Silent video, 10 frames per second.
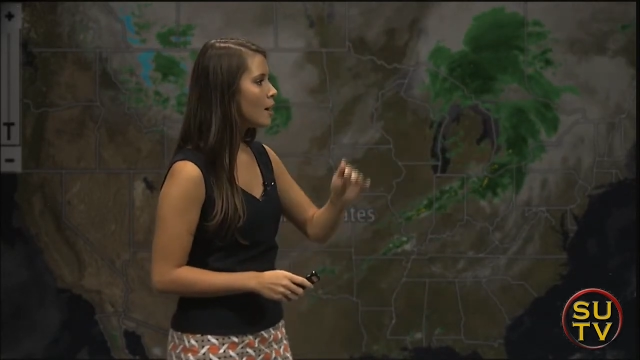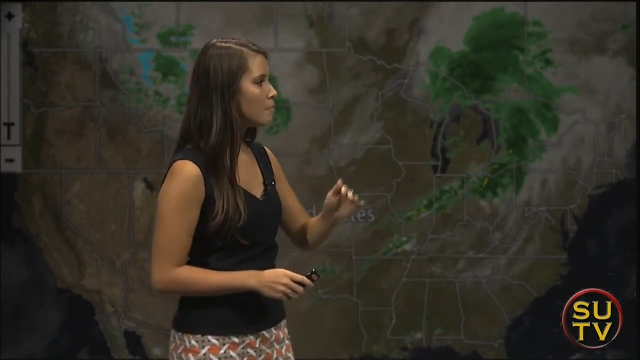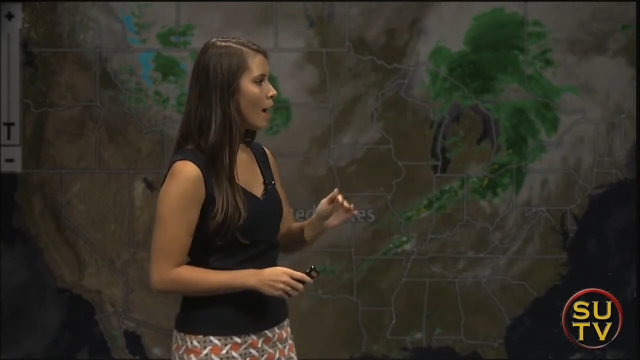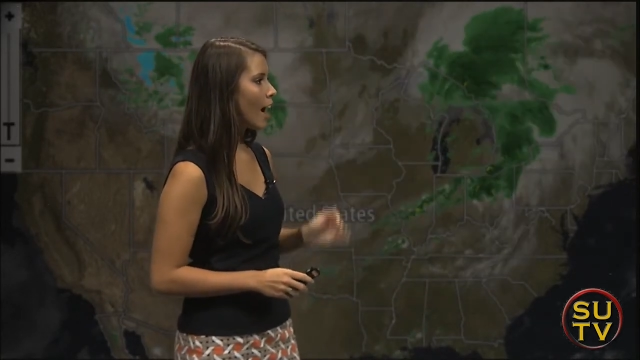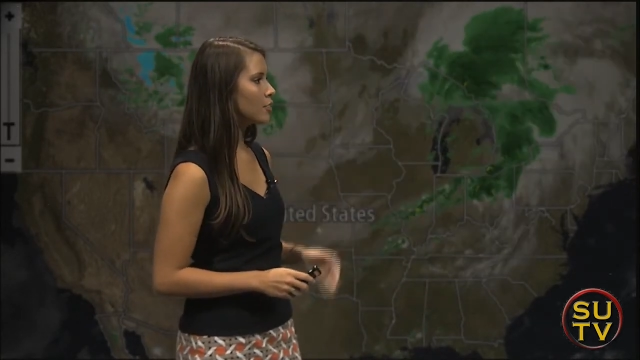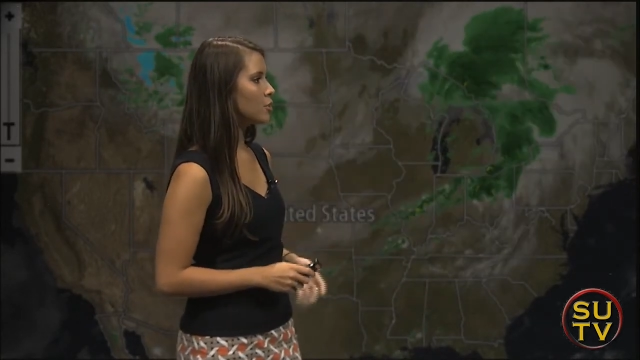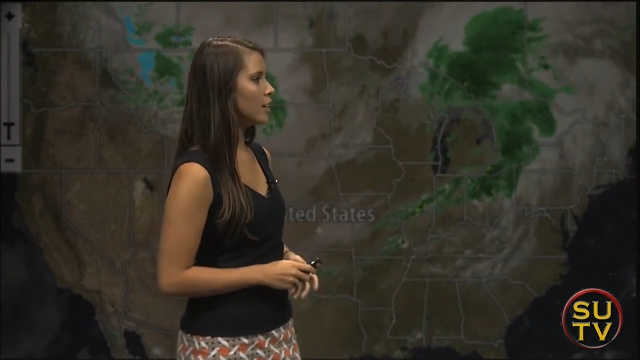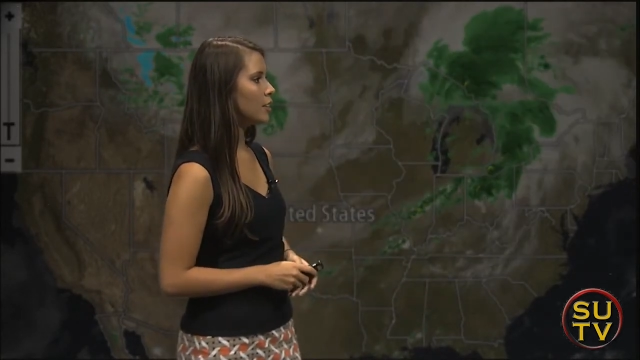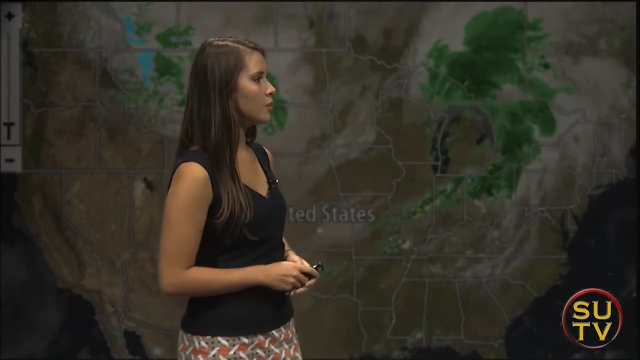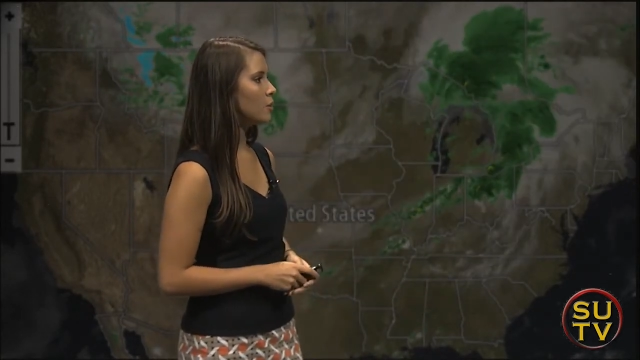back through
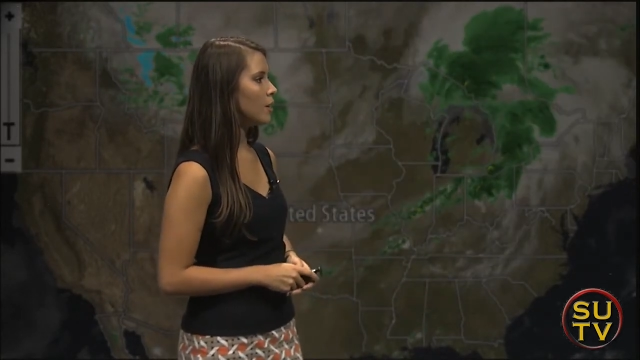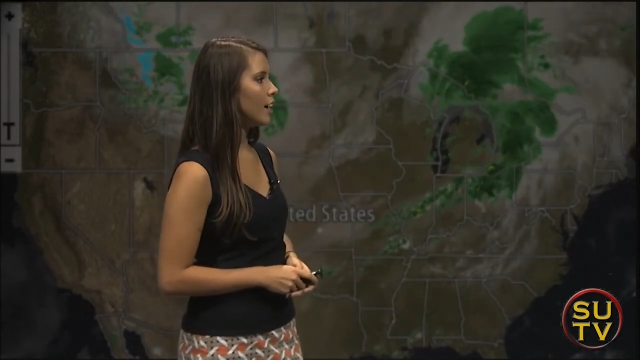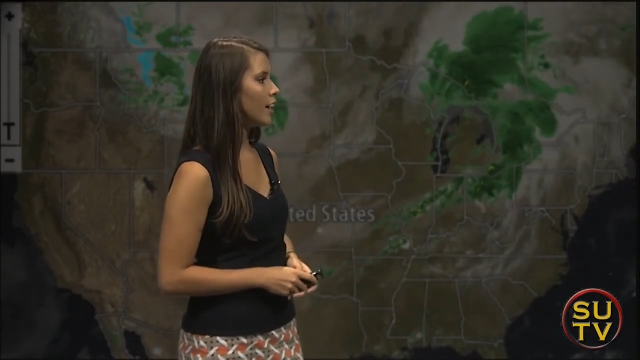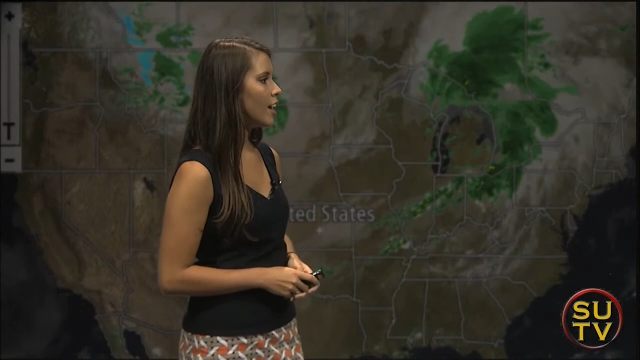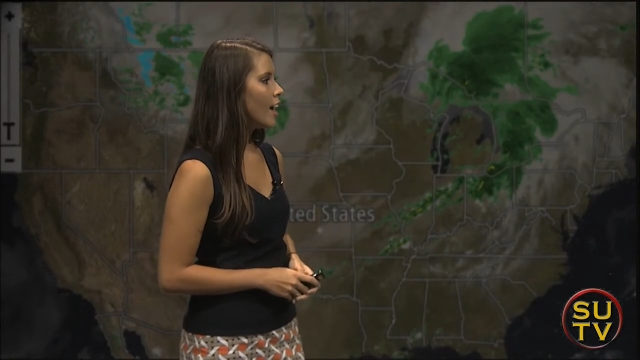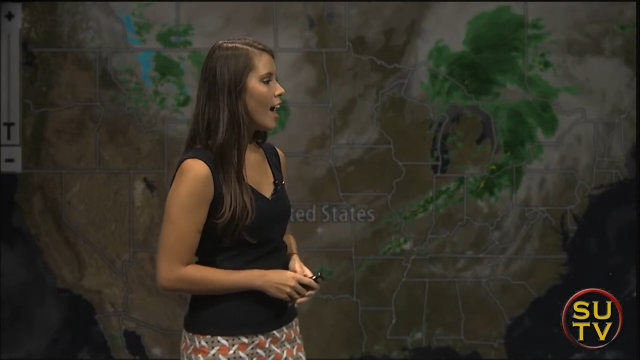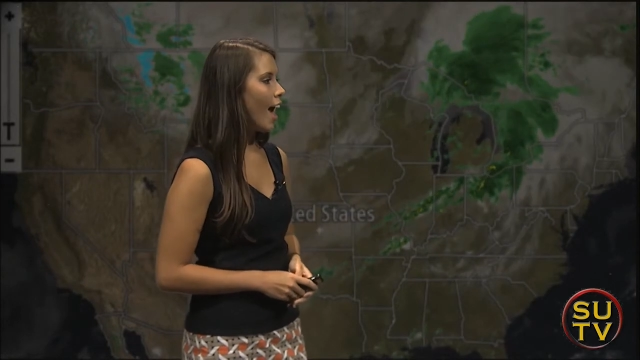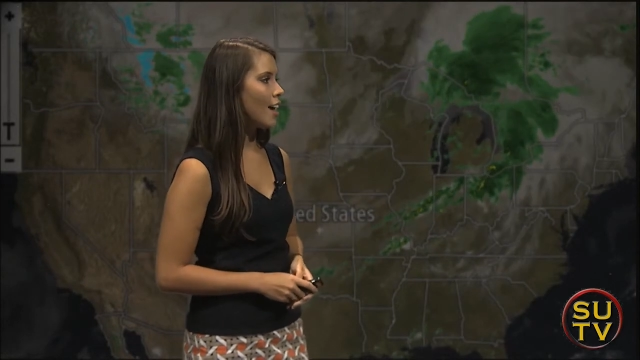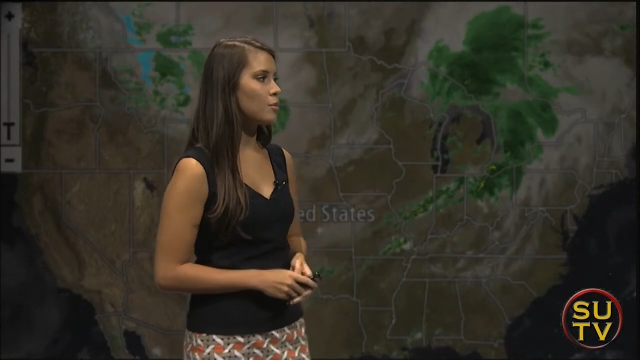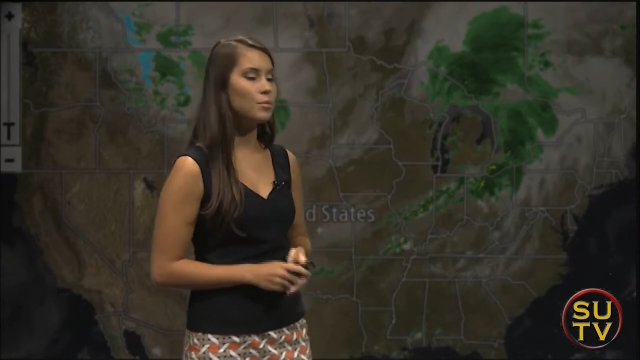Illinois.
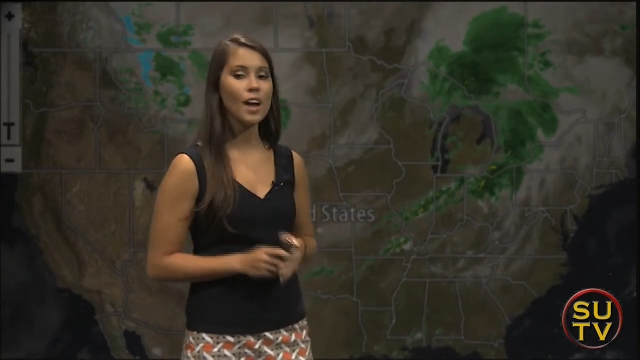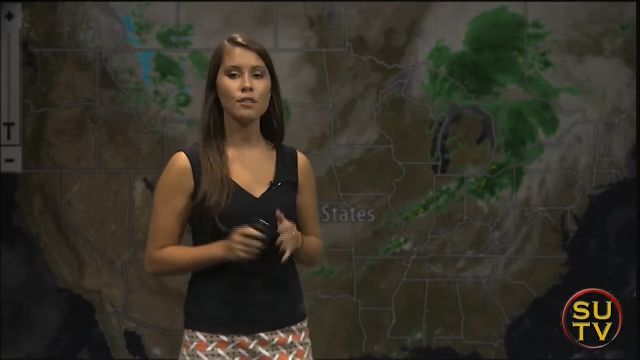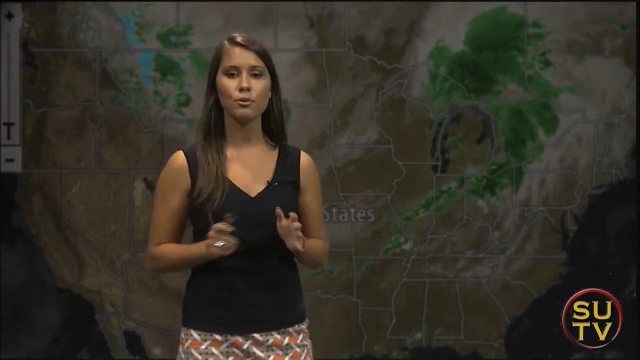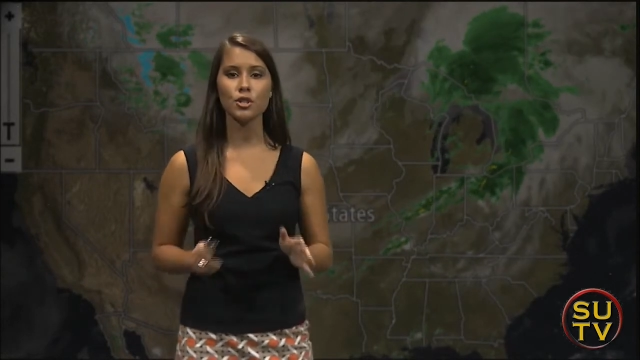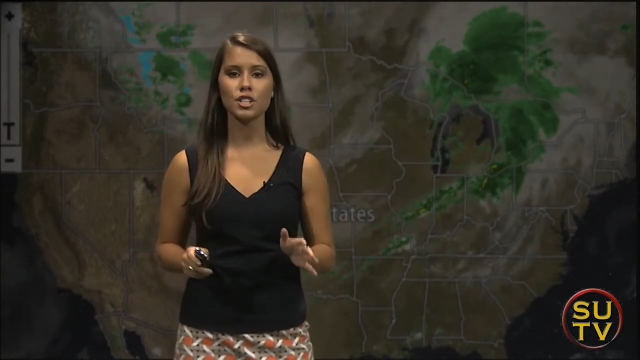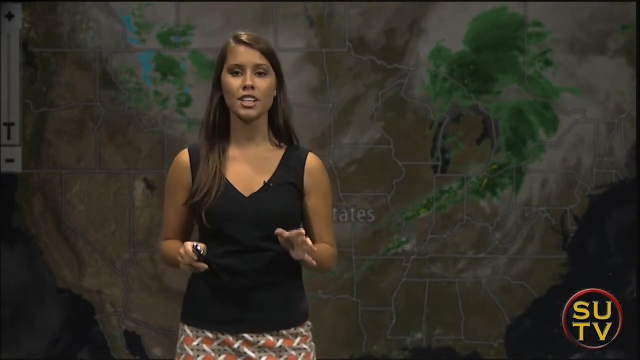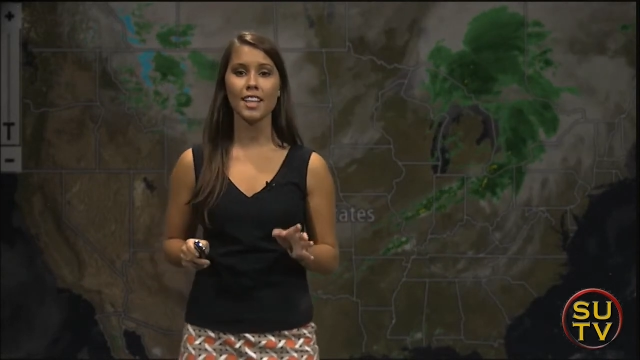And unfortunately,